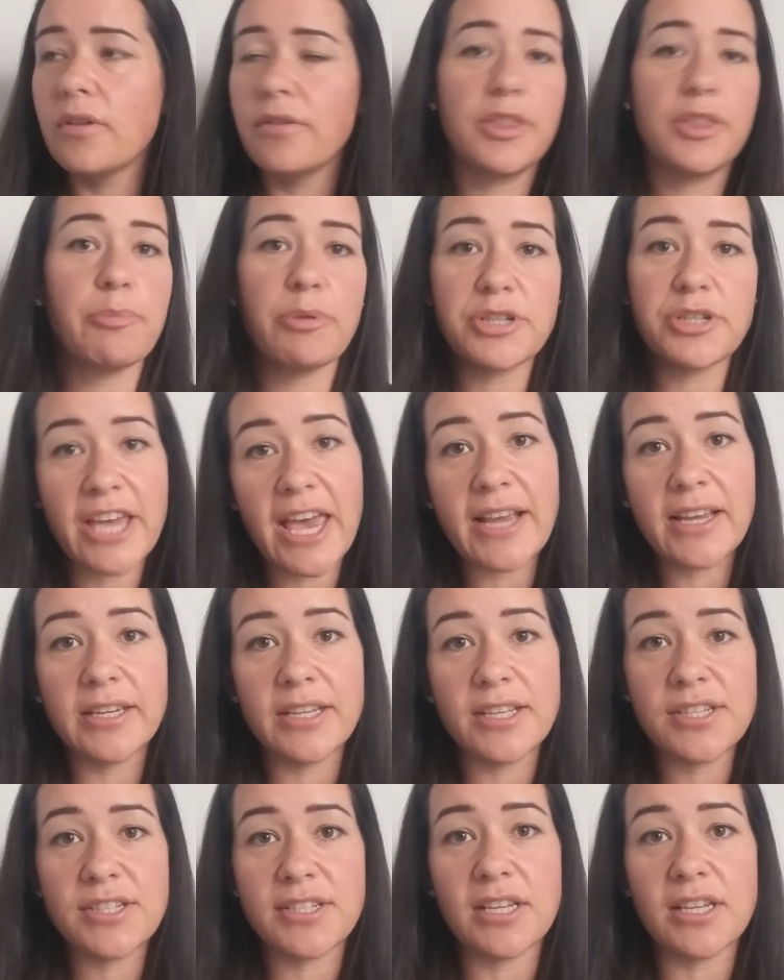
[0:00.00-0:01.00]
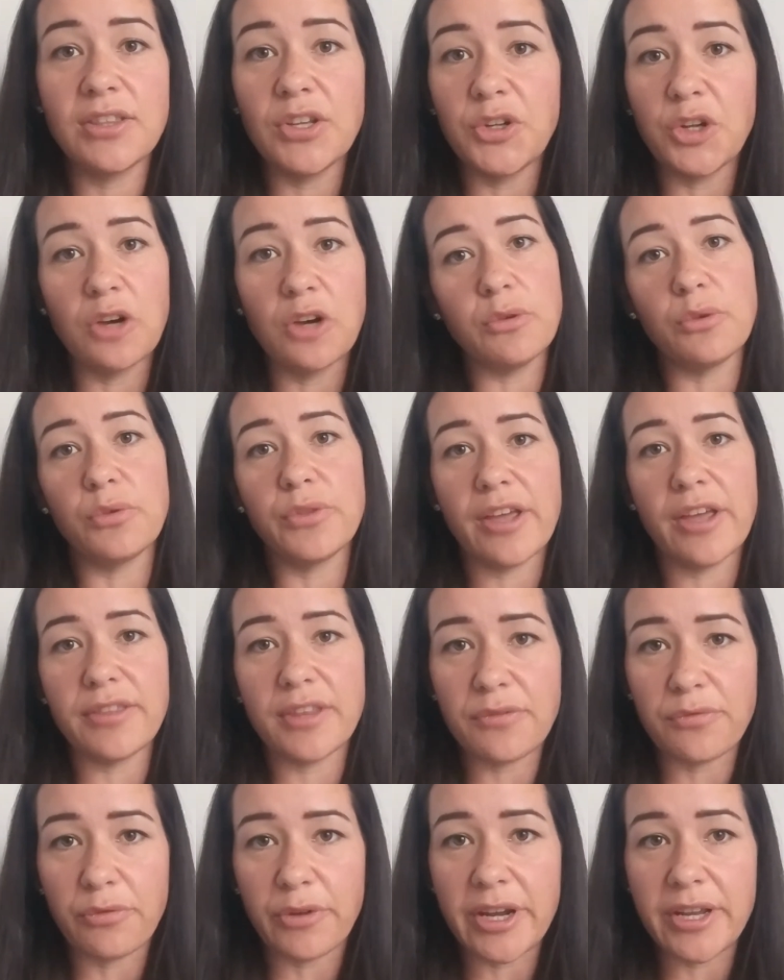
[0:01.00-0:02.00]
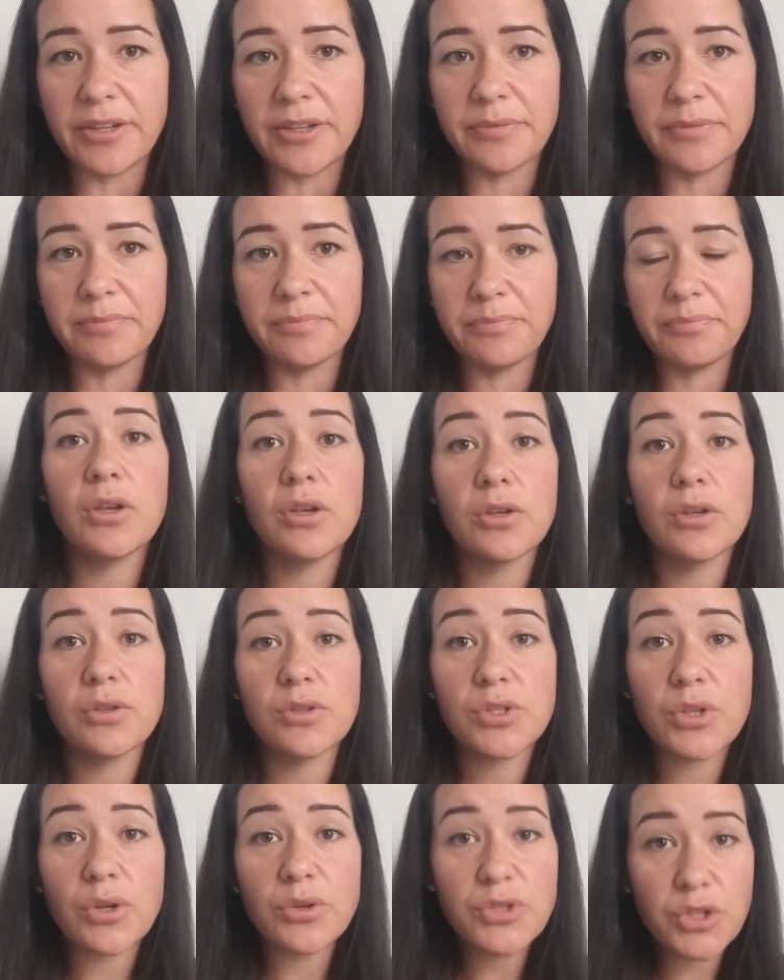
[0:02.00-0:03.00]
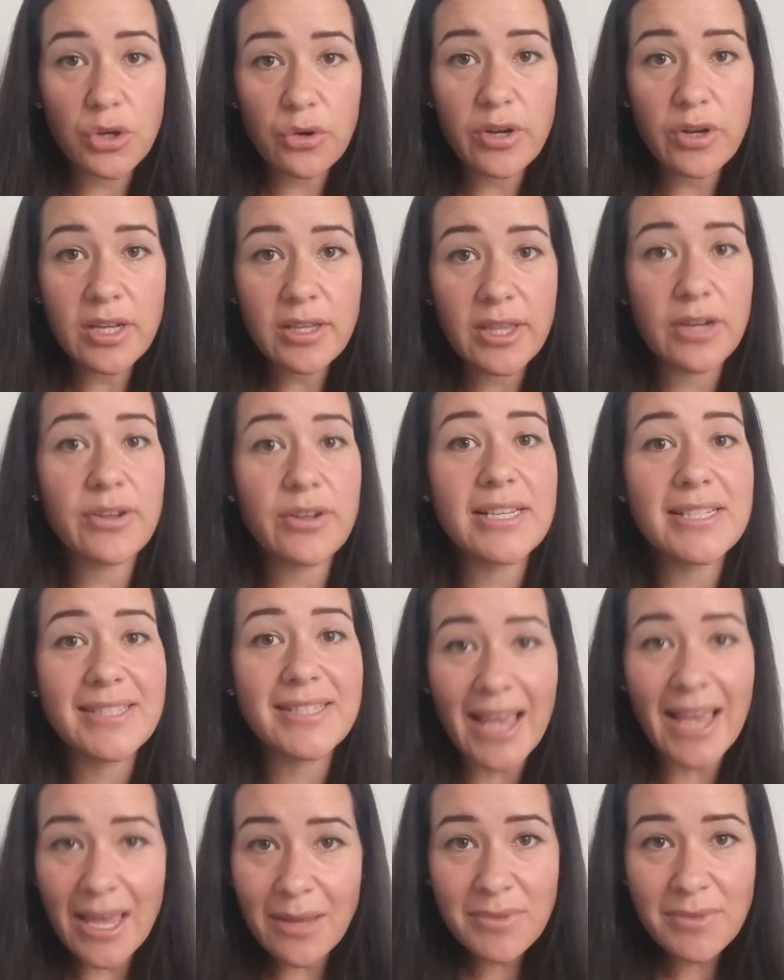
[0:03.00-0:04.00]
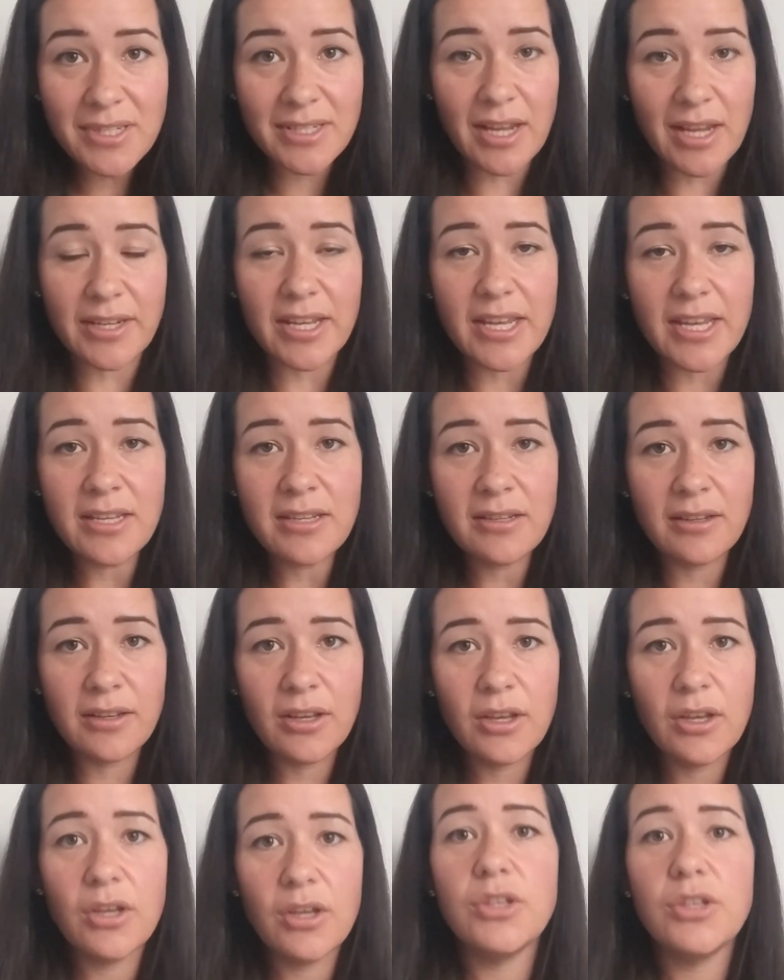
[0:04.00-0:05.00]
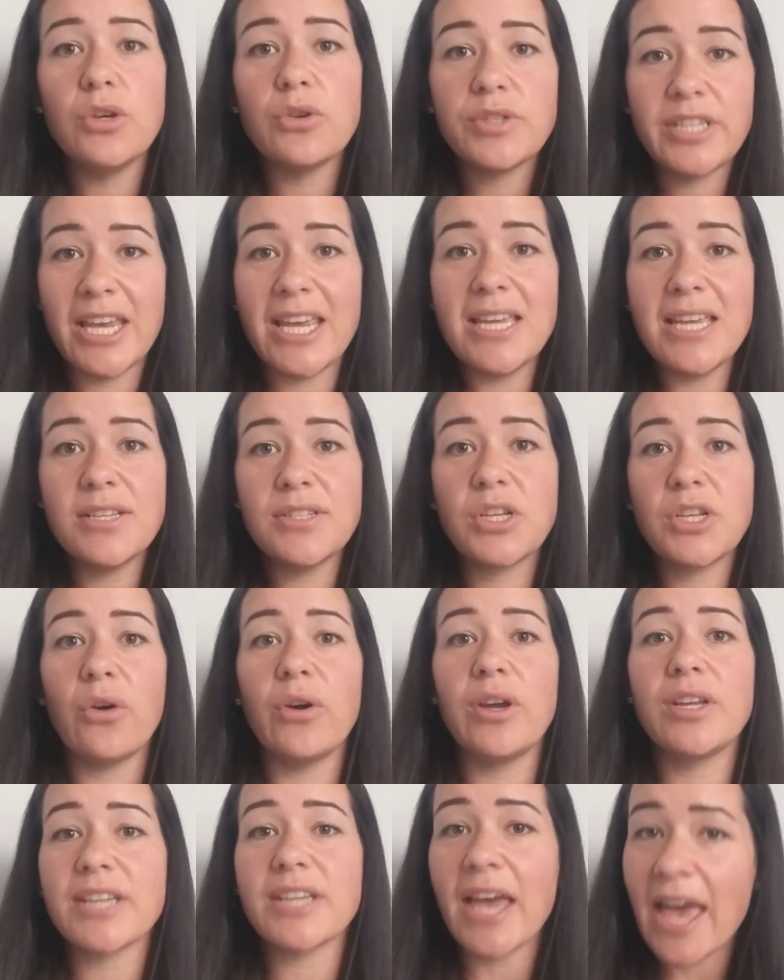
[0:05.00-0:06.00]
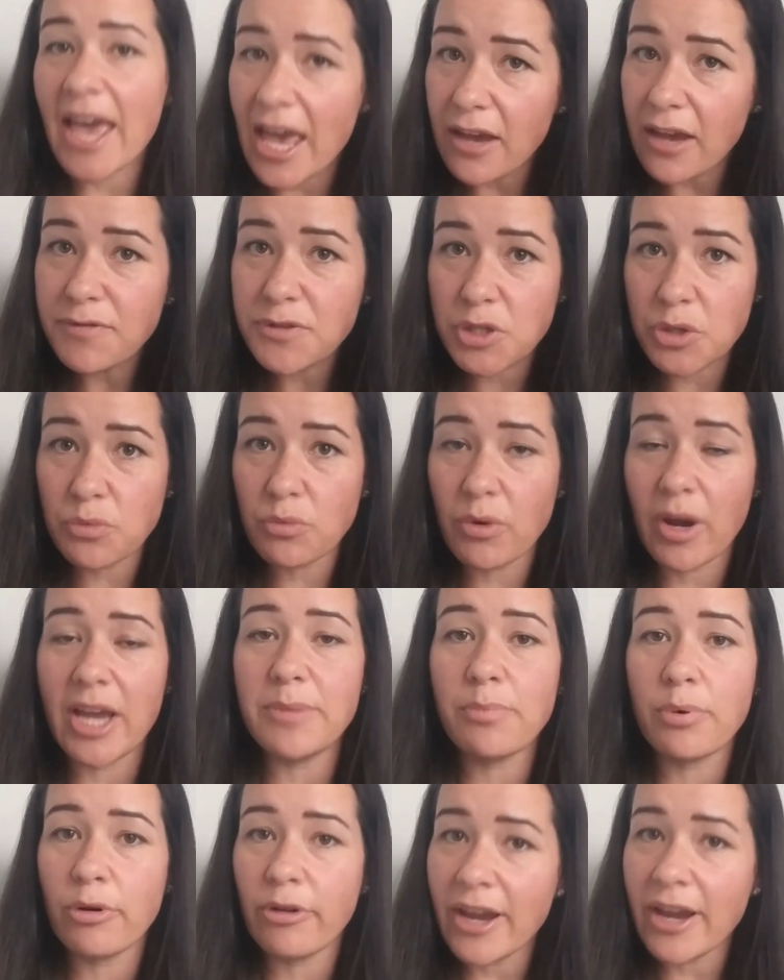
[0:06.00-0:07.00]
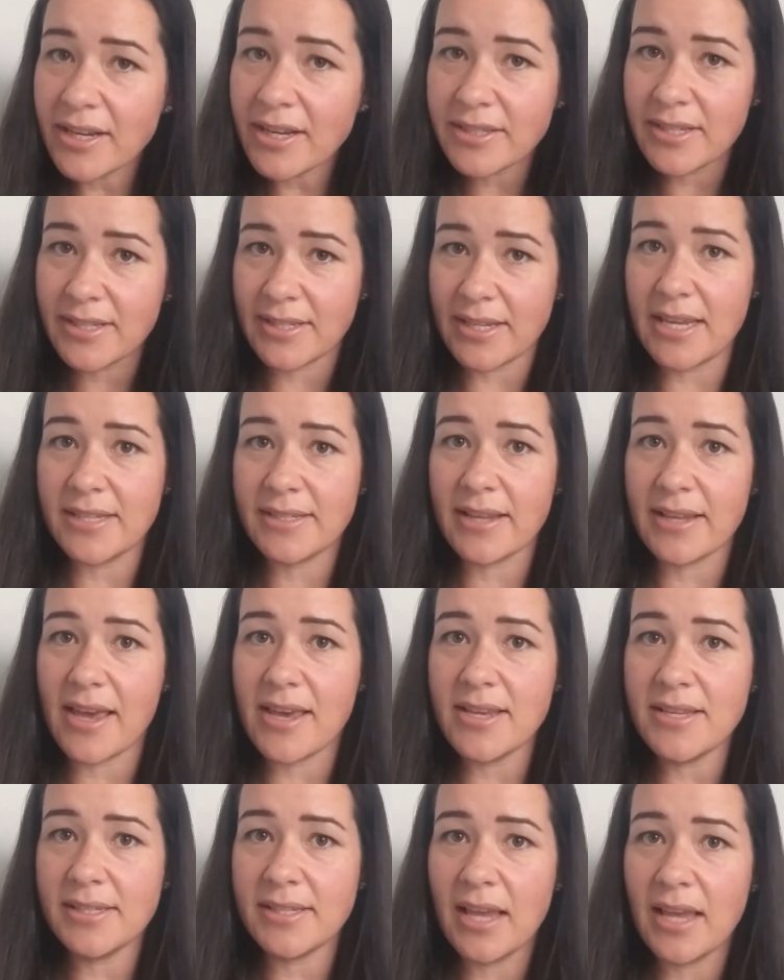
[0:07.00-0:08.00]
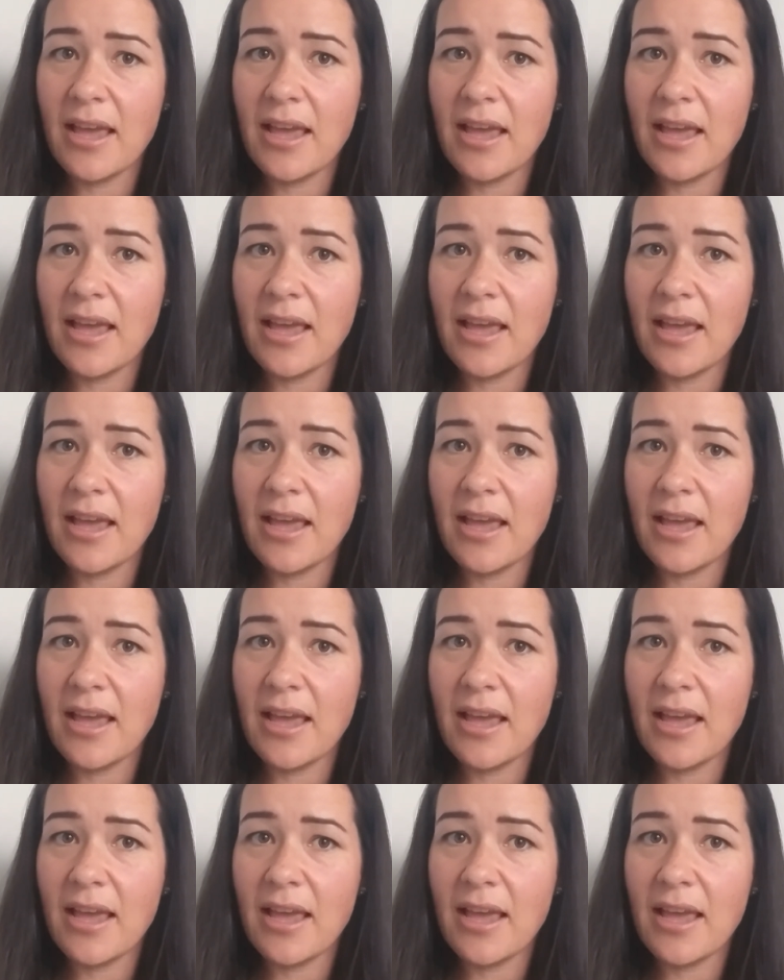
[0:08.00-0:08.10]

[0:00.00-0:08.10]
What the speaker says: the protagonist in the novel that they've read. So during their exam study, your teen is going to have to write practice essays